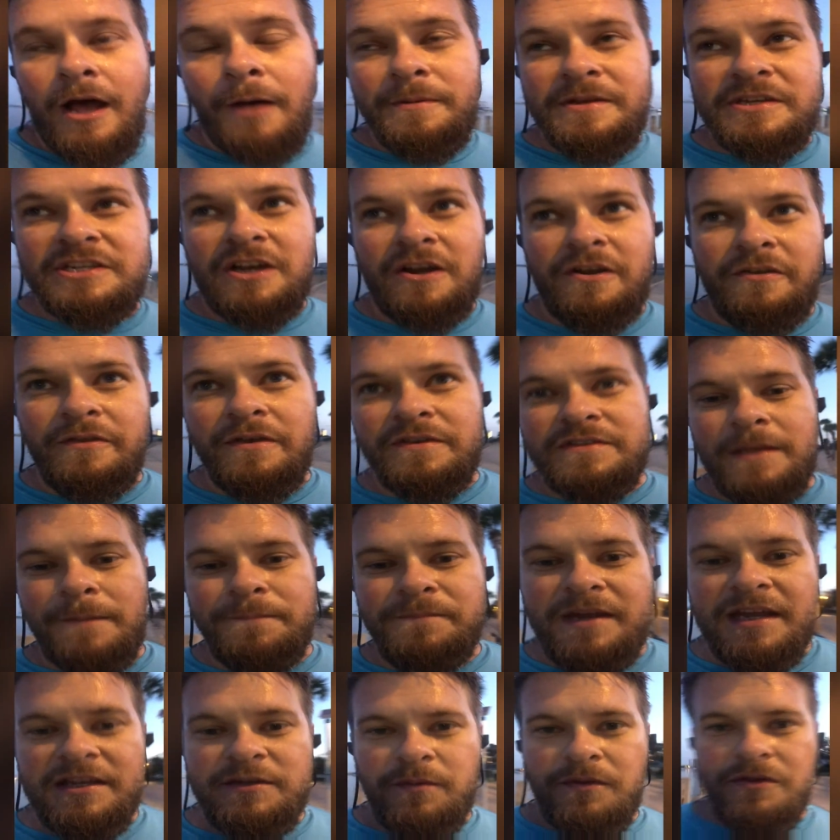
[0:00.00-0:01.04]
I'll be sharing those
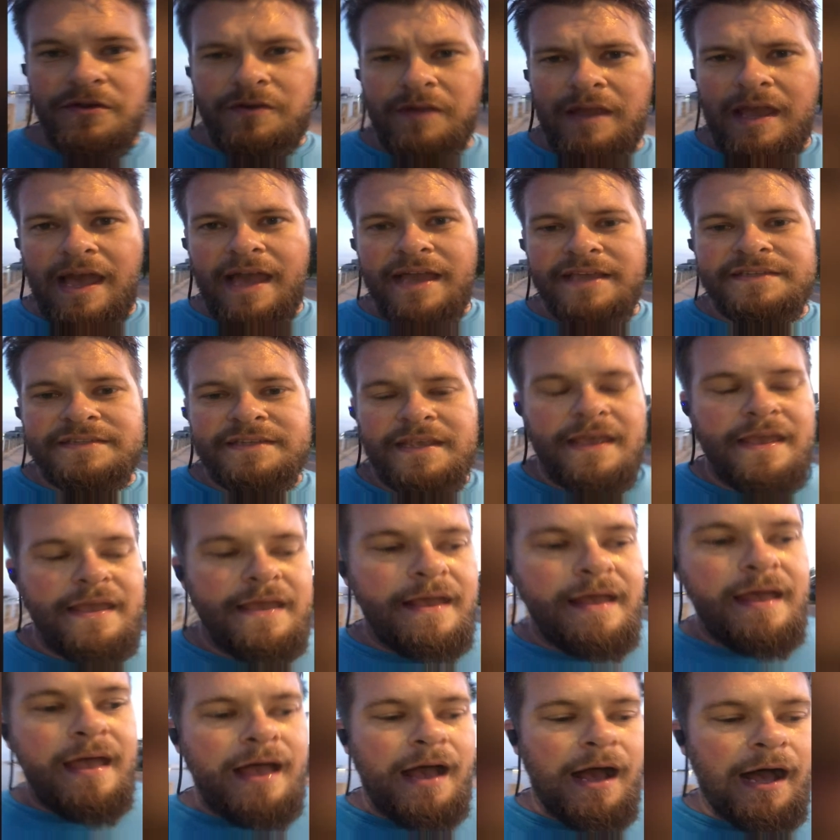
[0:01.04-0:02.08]
updates with you guys
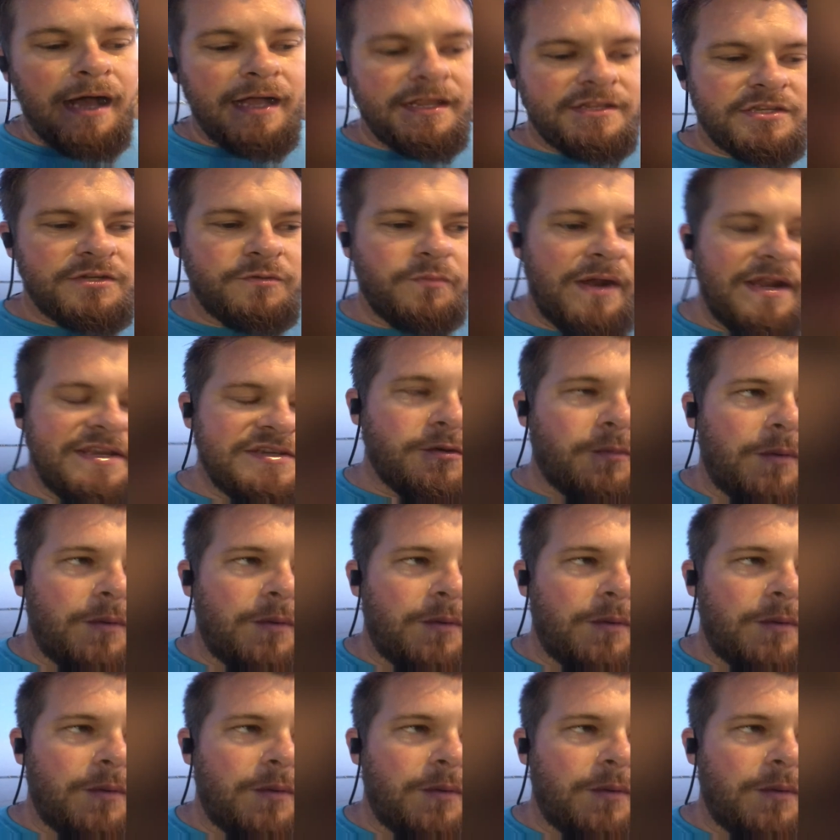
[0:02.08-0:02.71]
uh, to raise